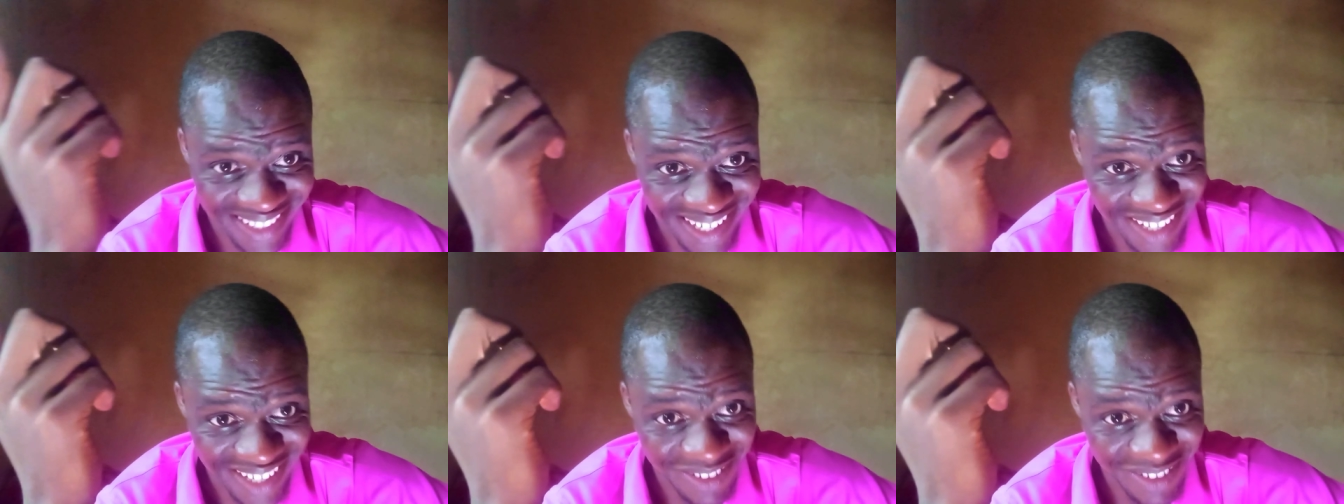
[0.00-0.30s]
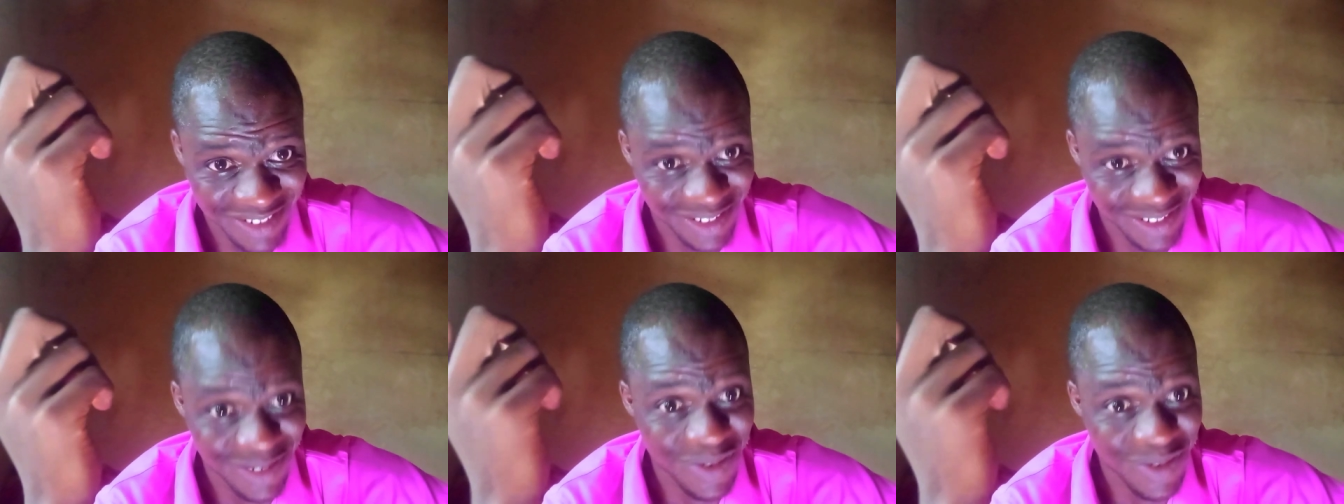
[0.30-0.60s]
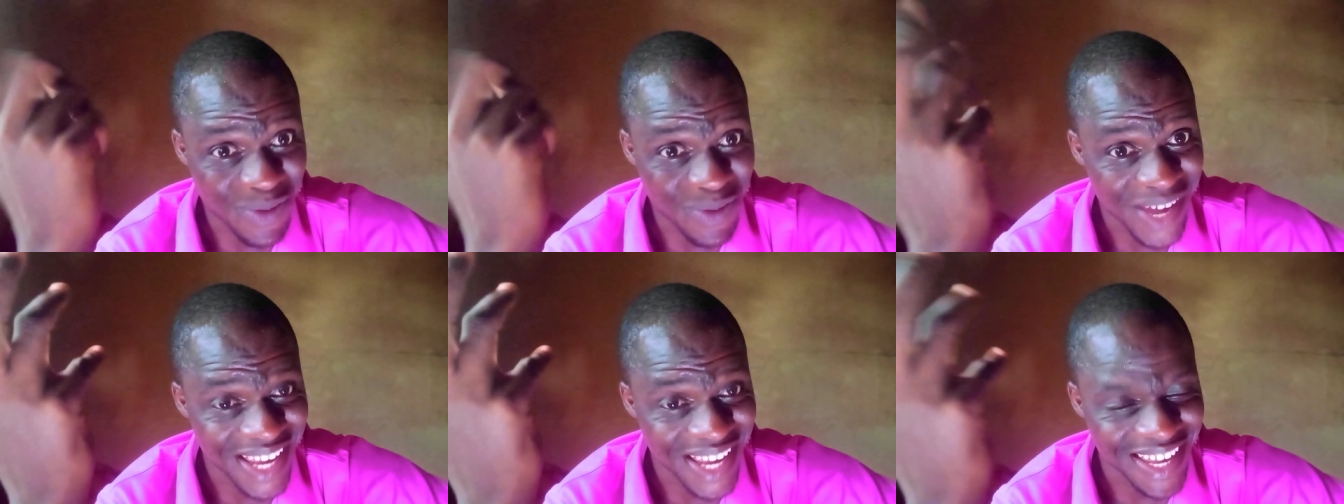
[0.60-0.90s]
I don't
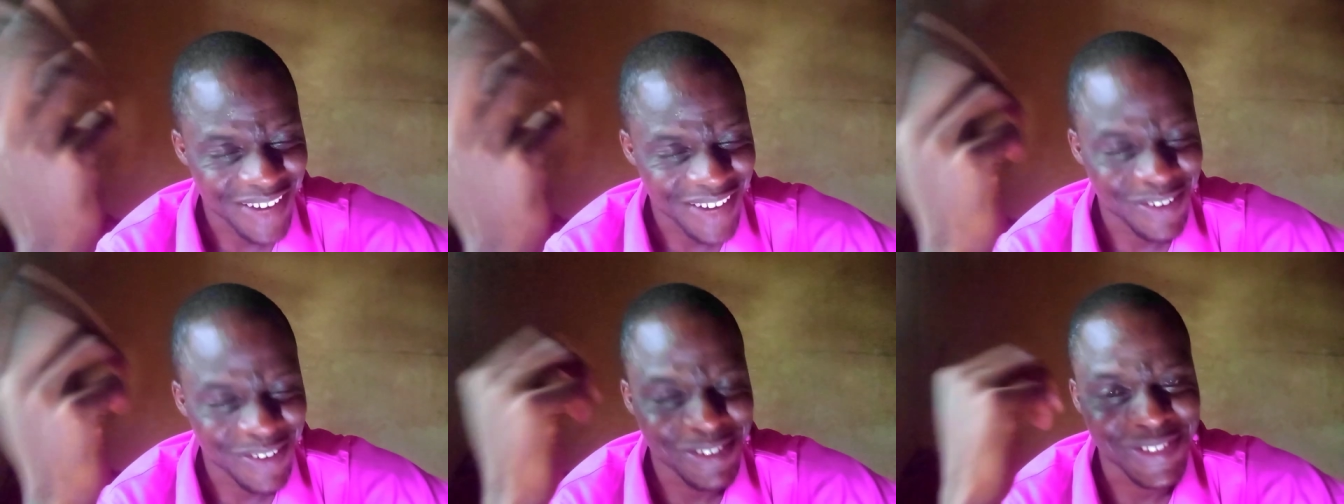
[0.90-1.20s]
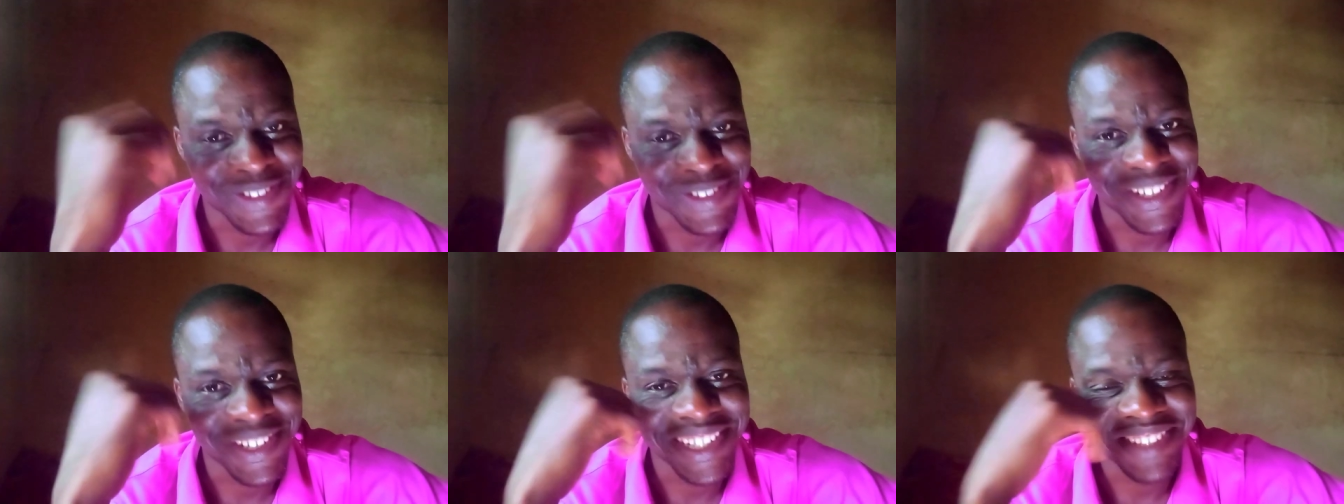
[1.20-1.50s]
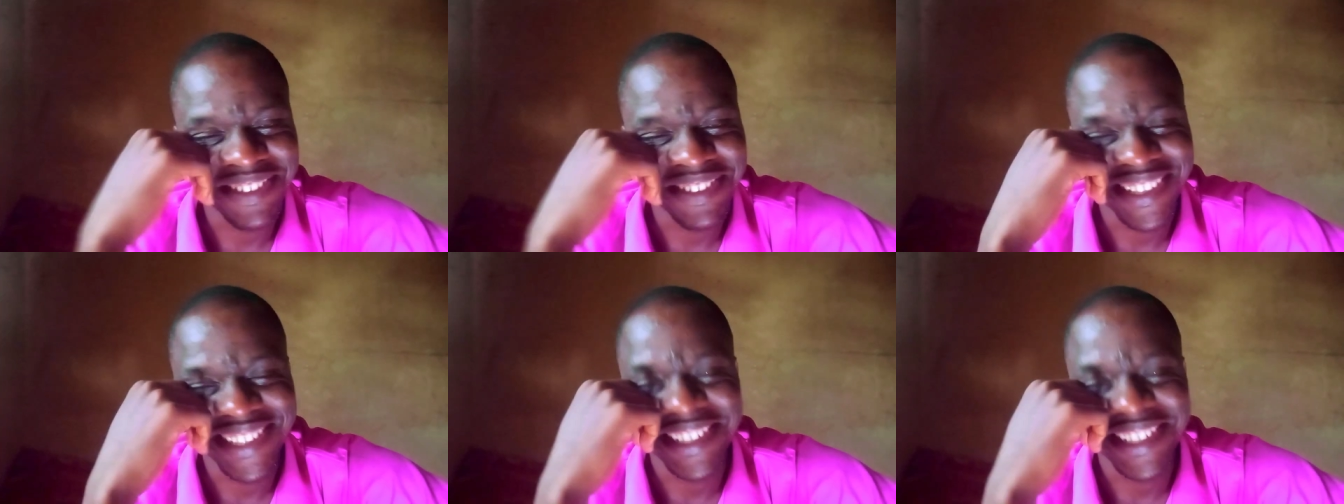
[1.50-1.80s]
know where they are going to
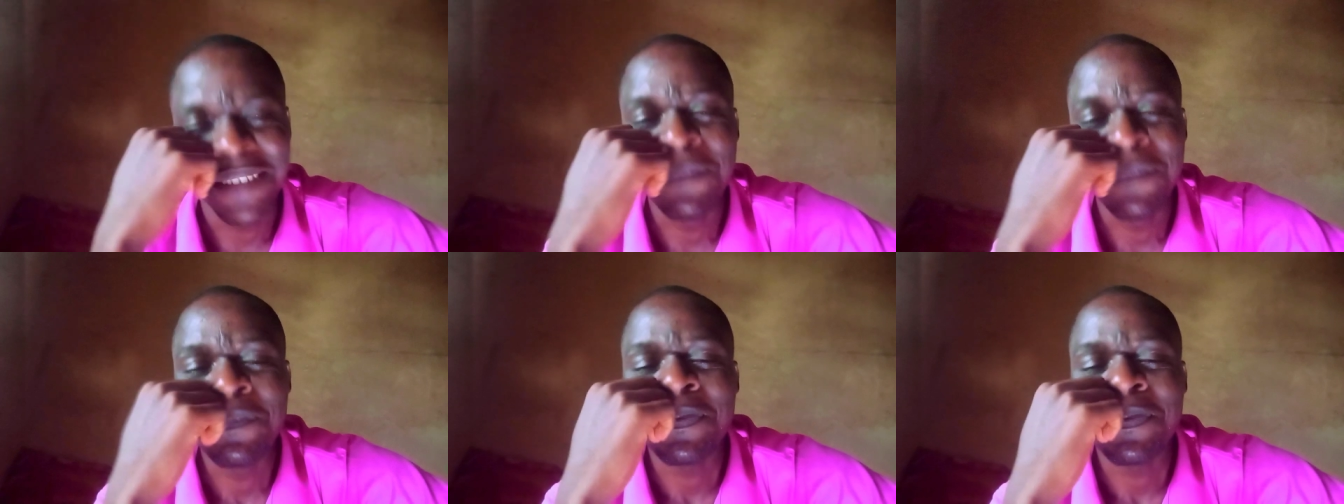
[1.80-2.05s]
anyways.